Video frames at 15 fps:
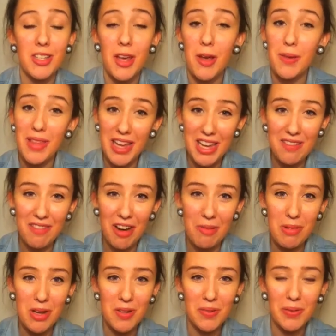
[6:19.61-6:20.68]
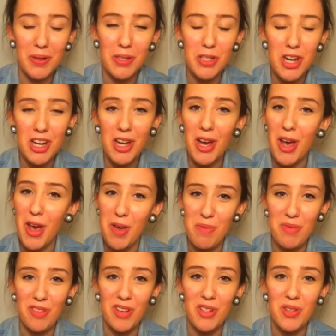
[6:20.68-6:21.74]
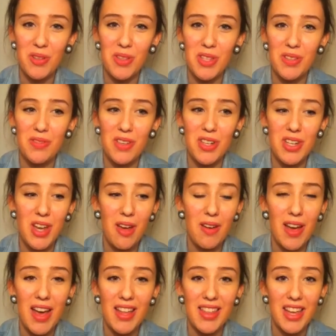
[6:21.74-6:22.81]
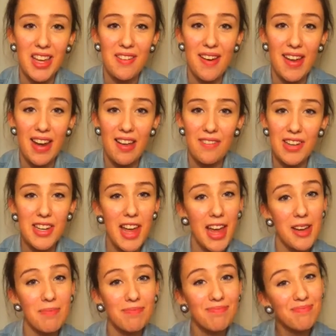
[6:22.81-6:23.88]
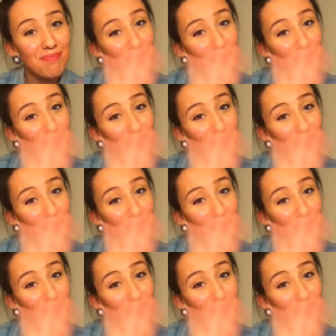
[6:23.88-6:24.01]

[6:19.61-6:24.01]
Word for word: So thank you very much for watching. I hope you've enjoyed this video and that you've had a lovely day.